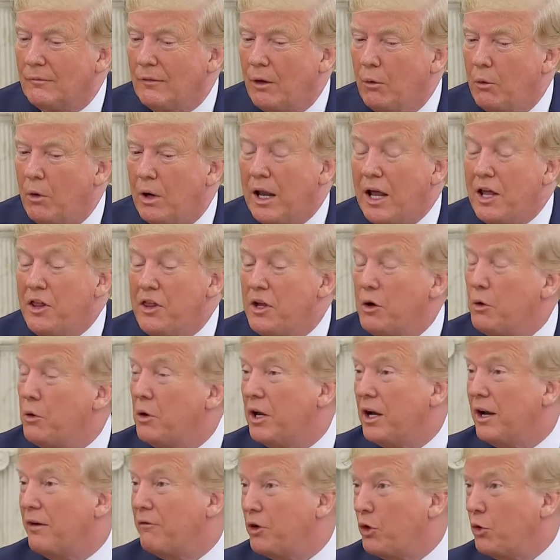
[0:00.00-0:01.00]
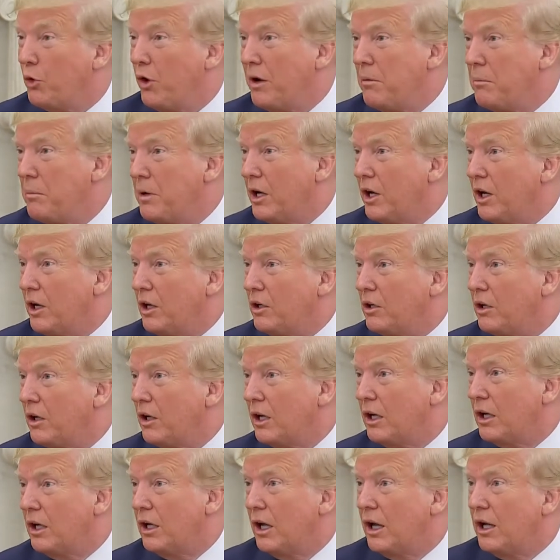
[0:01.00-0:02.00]
Well, I think we're going to have a great meeting
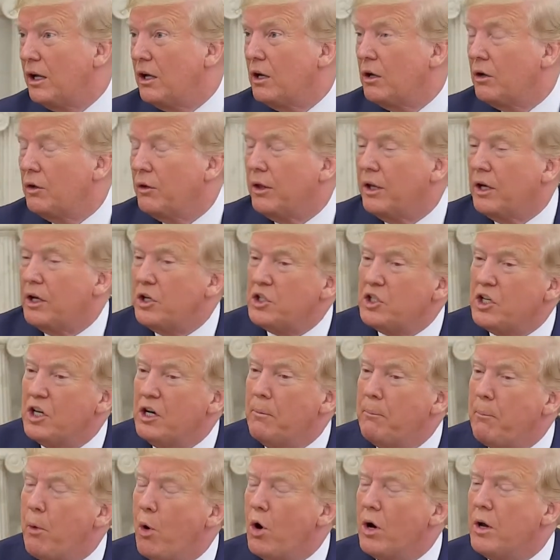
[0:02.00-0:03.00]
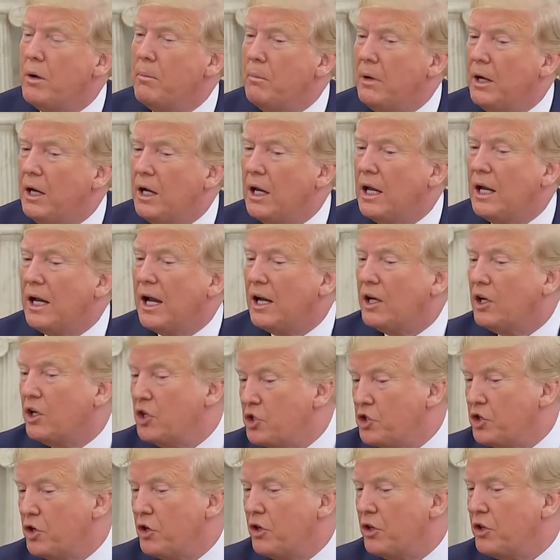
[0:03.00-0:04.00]
today. I know that it's an important meeting. I
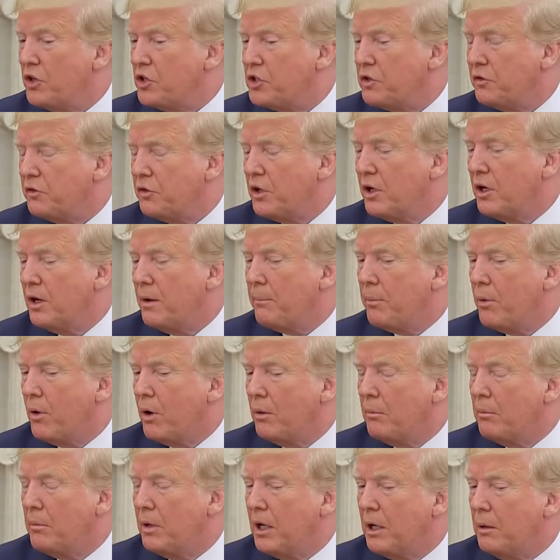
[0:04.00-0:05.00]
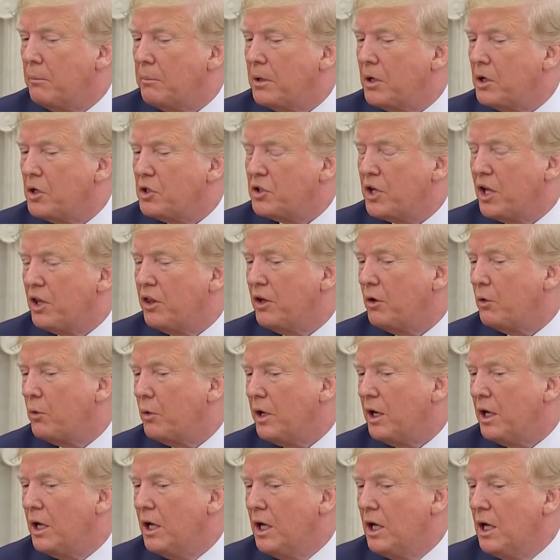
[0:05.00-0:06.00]
consider this a very important meeting because I think
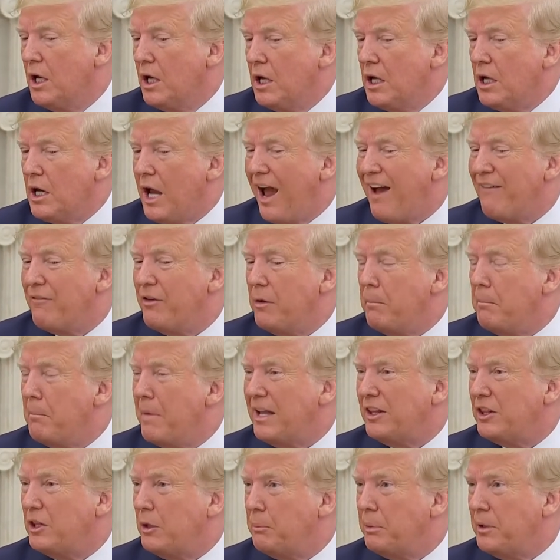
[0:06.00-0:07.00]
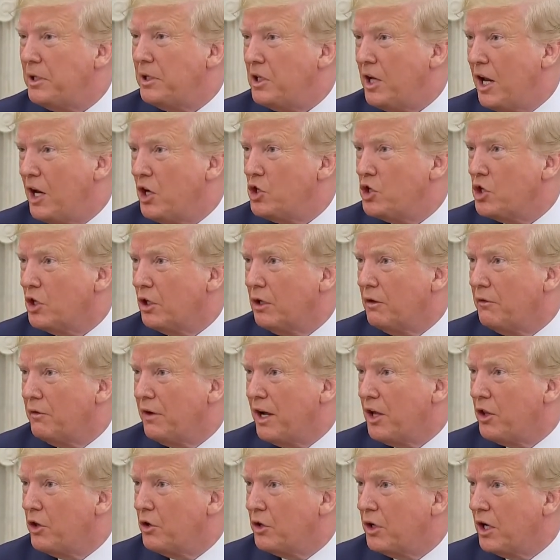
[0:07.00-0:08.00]
we haven't met the potential of
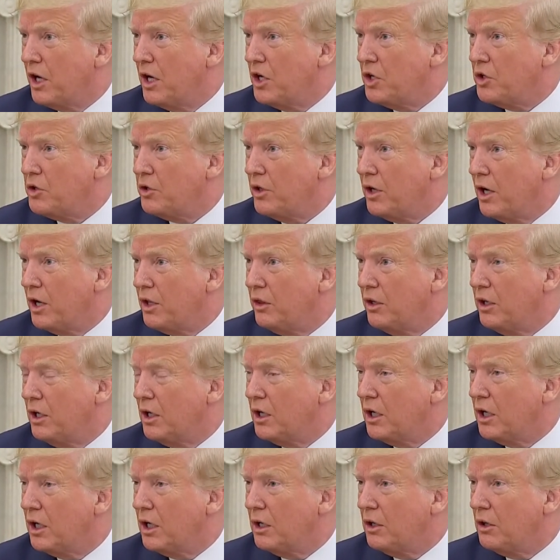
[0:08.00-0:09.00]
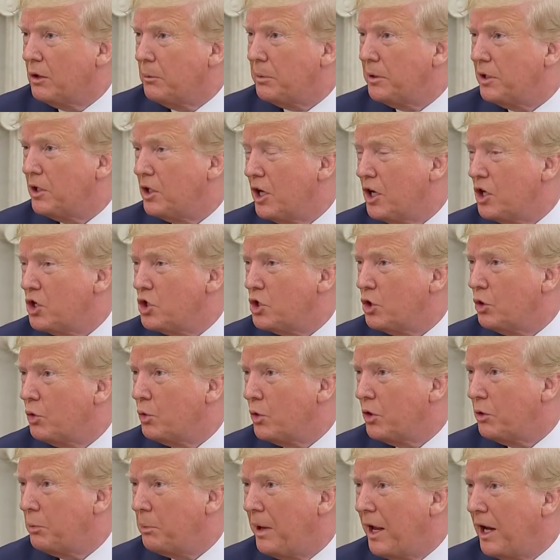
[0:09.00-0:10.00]
either country. I think uh, the potential
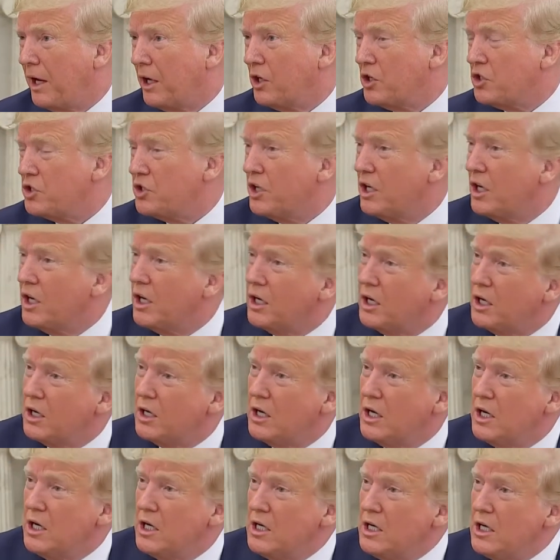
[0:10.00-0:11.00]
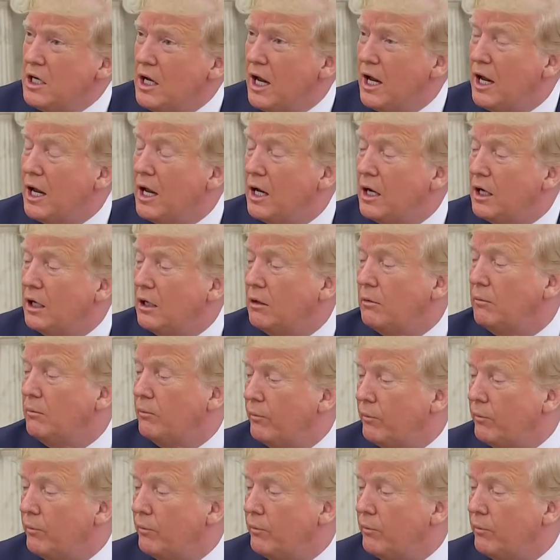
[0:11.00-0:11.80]
with Pakistan and, and